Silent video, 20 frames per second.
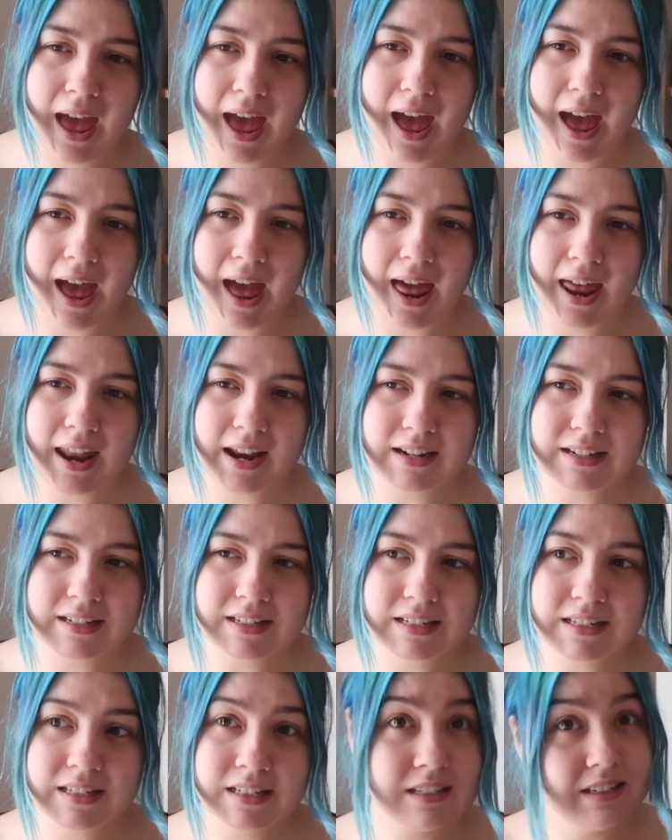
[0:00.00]

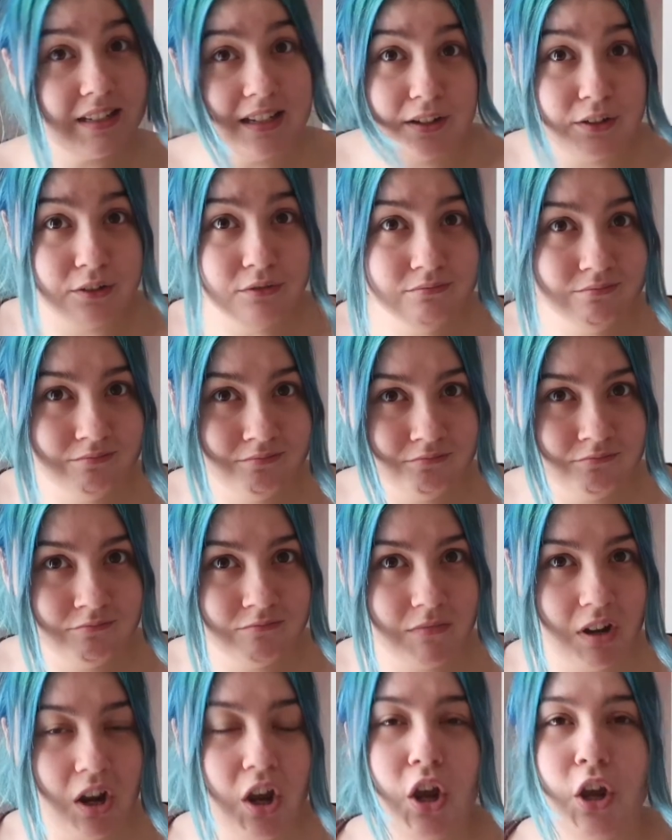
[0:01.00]
and Dion,
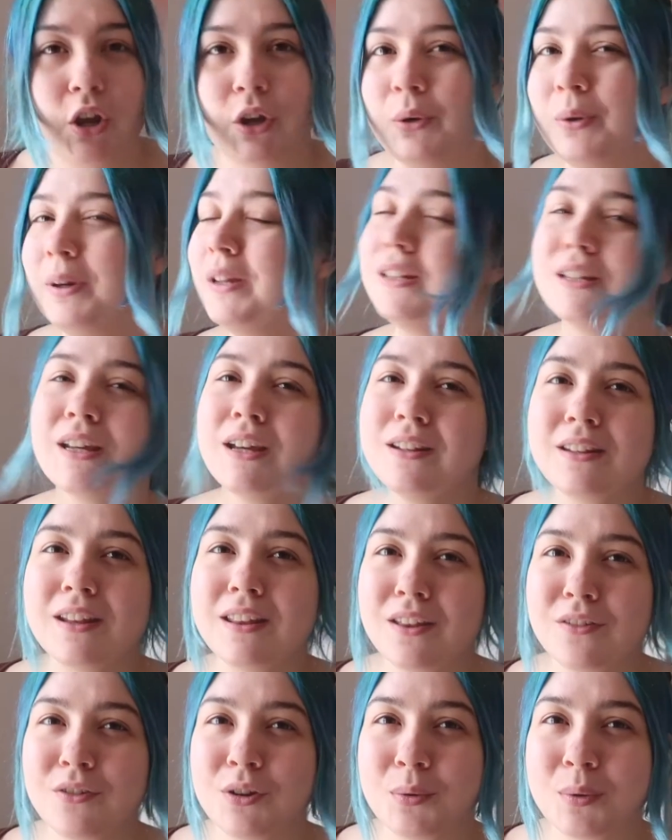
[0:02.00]
who it turns
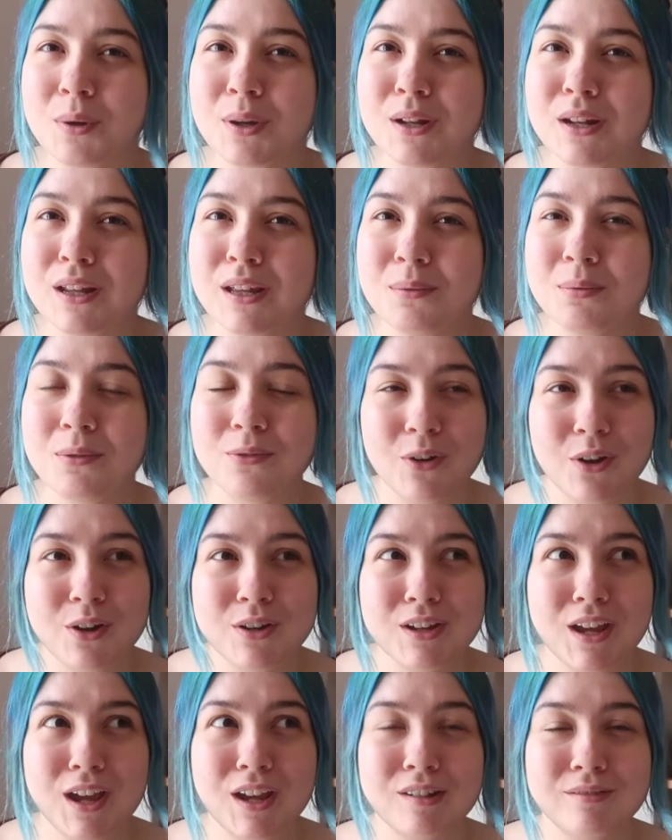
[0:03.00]
out very quickly we
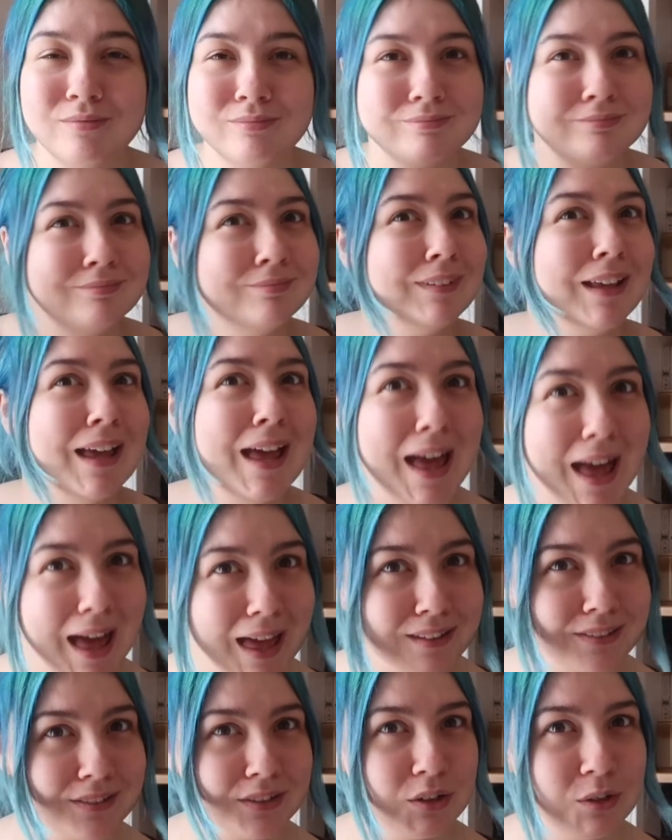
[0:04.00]
find out
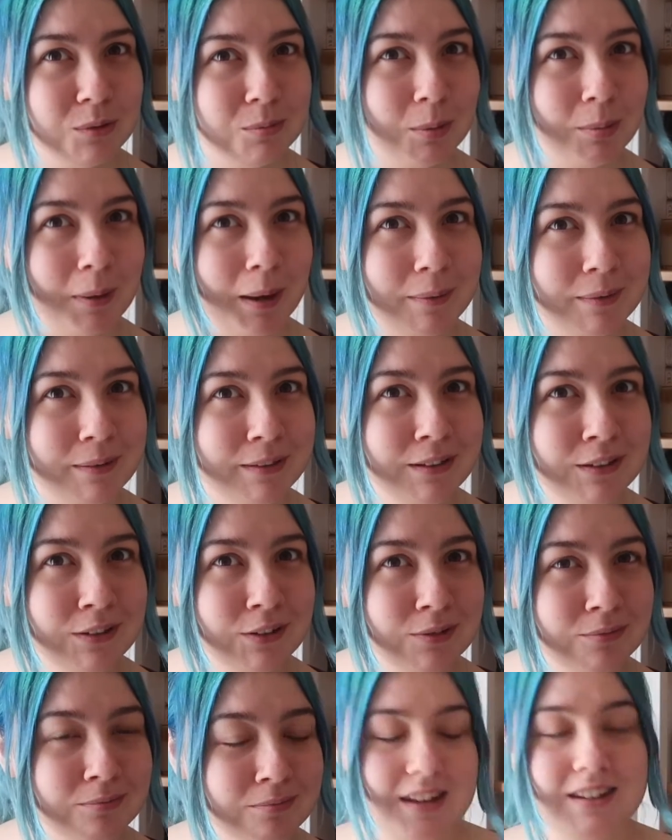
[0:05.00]
has
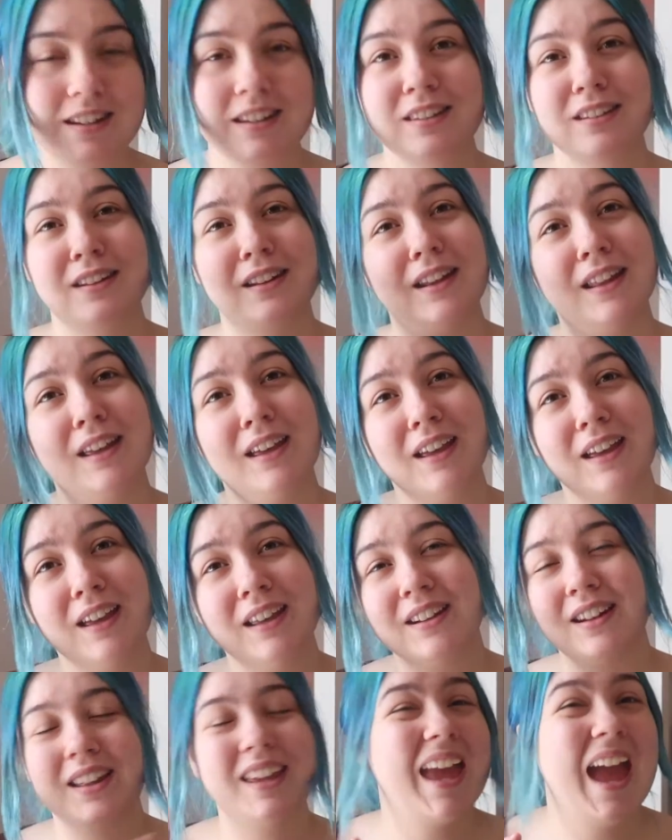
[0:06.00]
superpowers and needs to
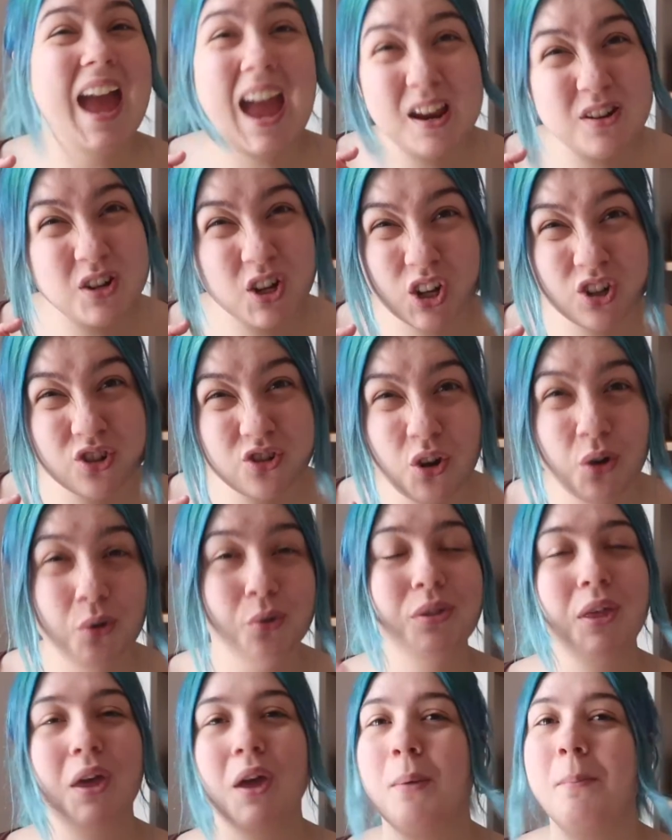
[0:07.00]
learn like how to
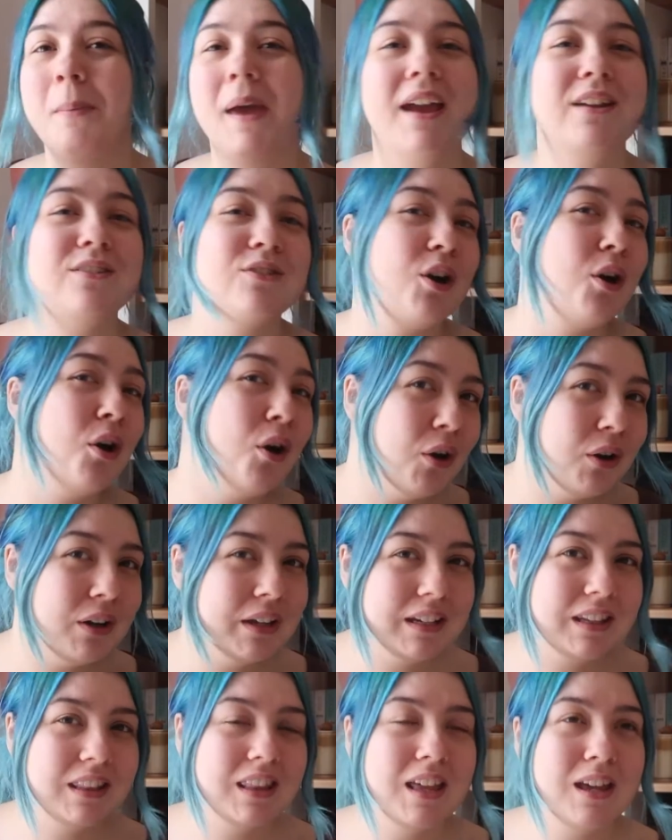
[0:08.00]
control them, how to
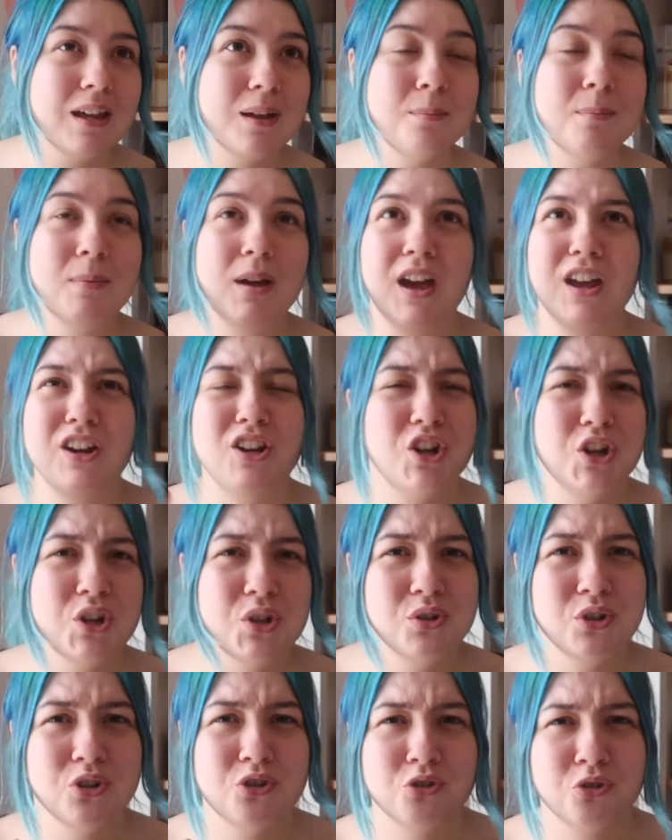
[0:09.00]
hide them, and
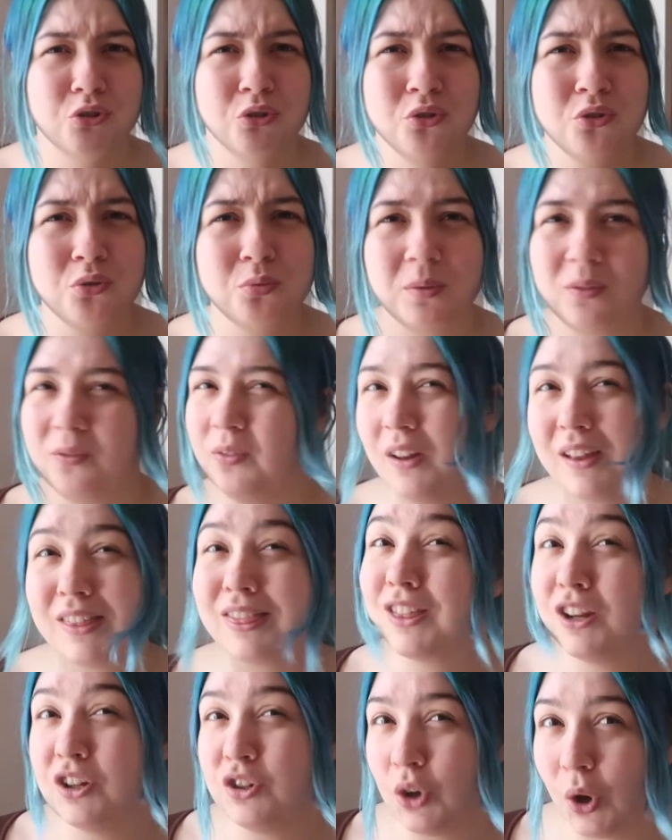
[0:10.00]
who to trust with
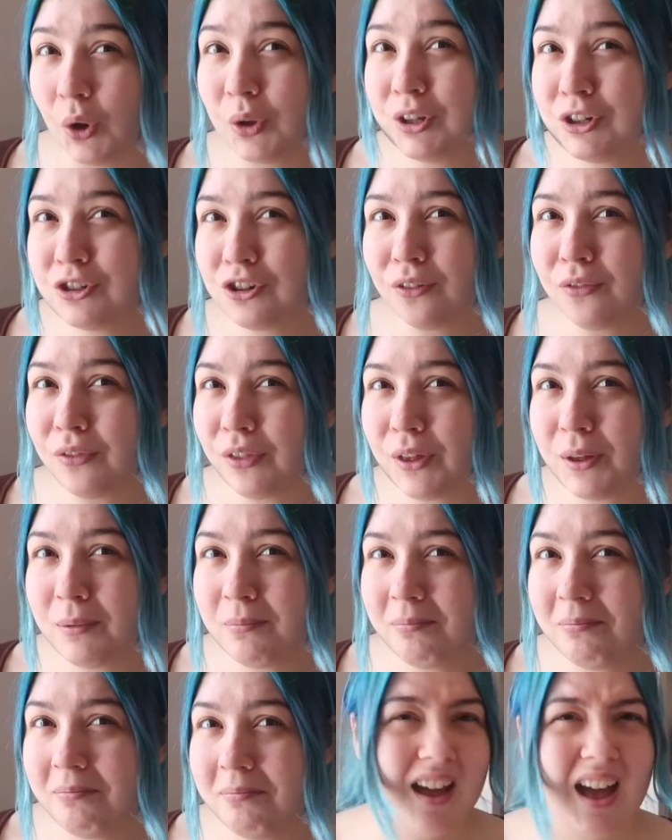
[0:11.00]
like the knowledge of
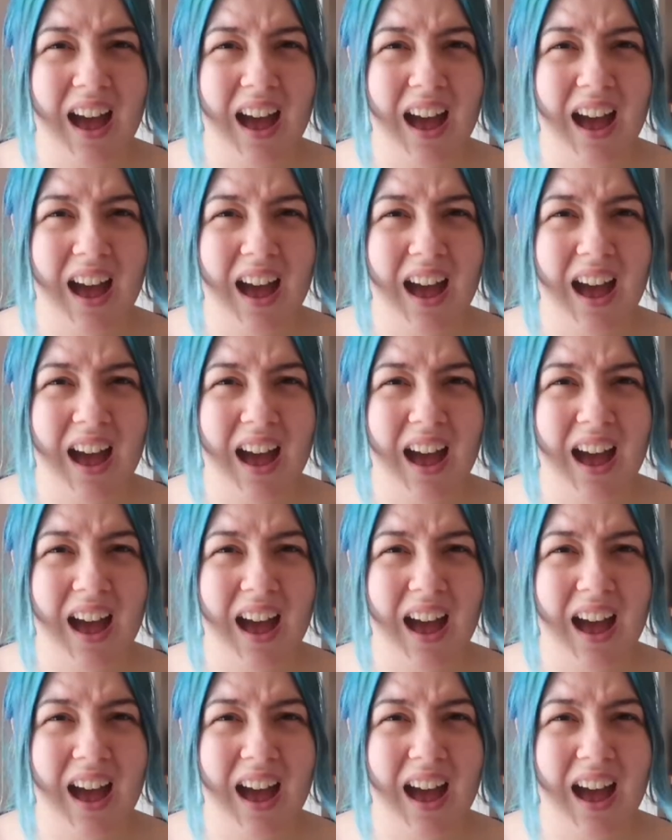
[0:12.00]
them.